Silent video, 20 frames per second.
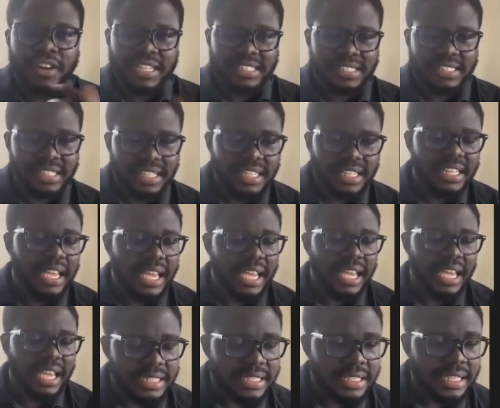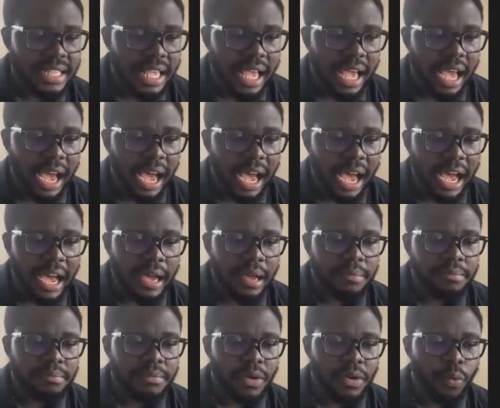of resilience
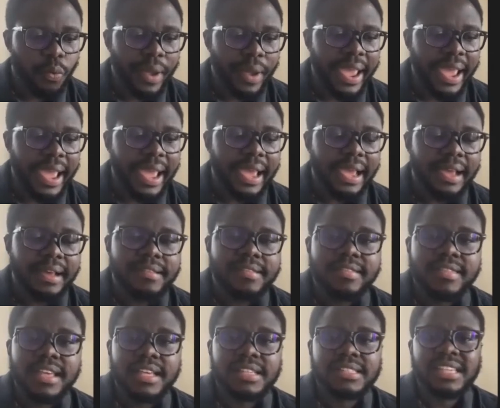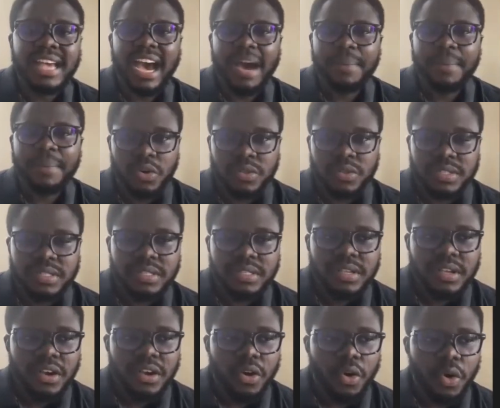where things happen
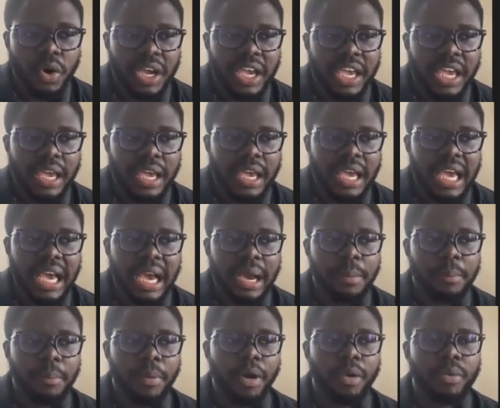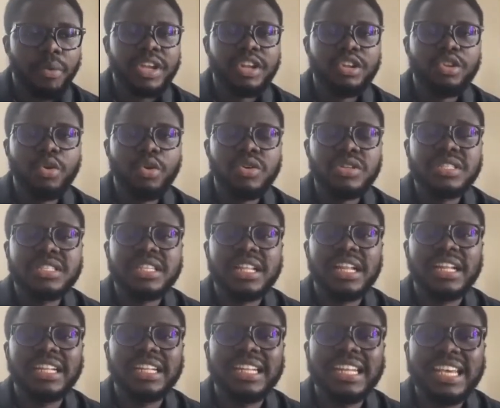to us, okay, but we
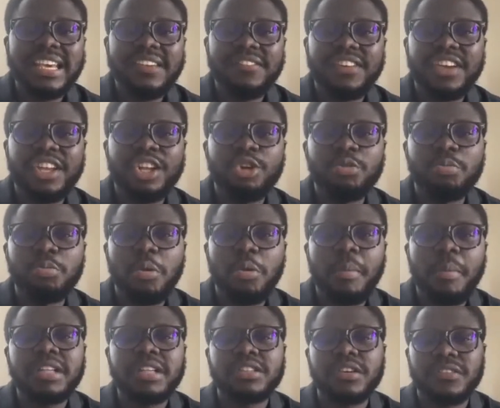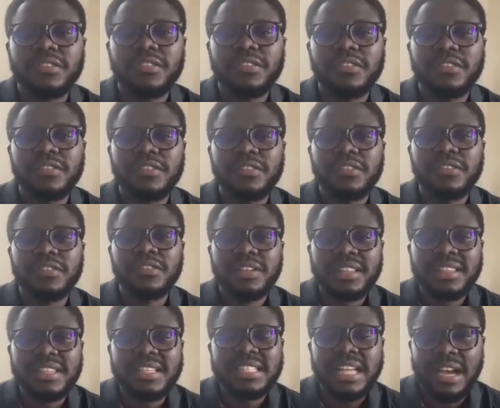don't live in the moment of the things
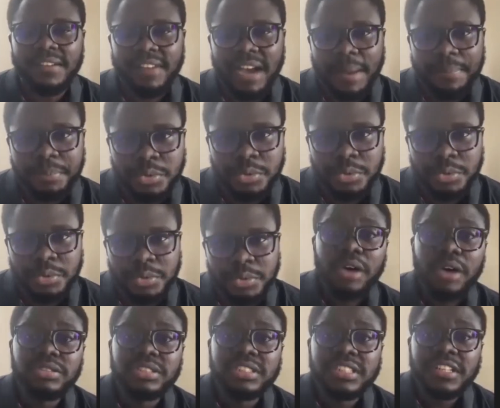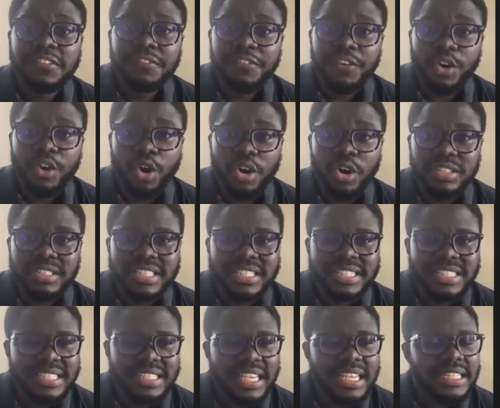that have happened to us. How
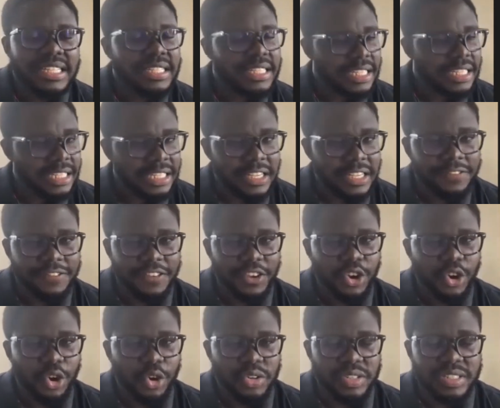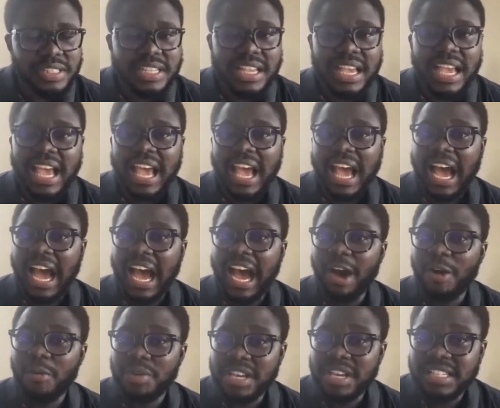difficult is it? Difficult.
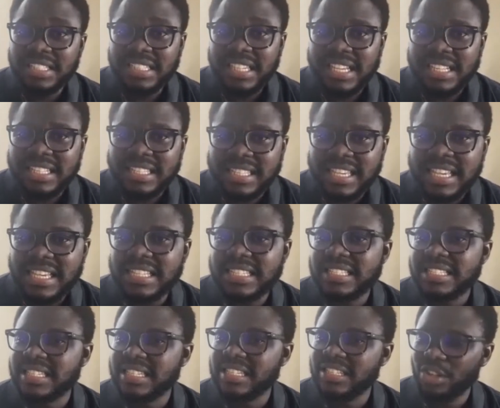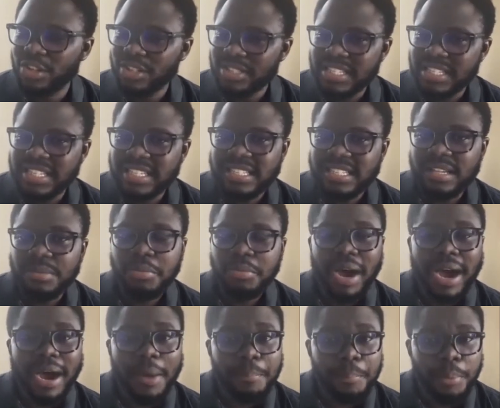How easy it is? Not easy. But
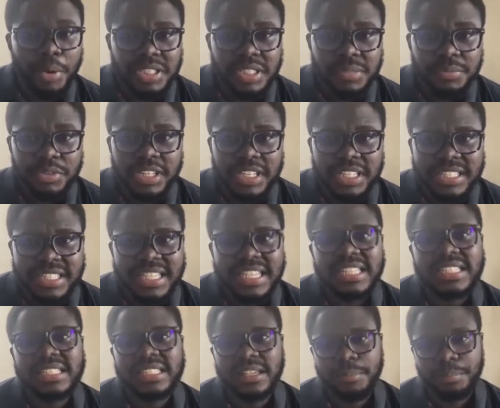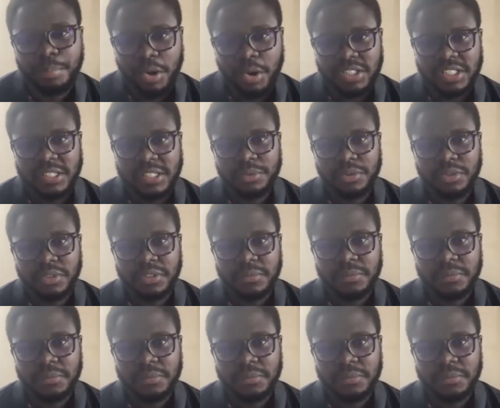how possible it is? Possible,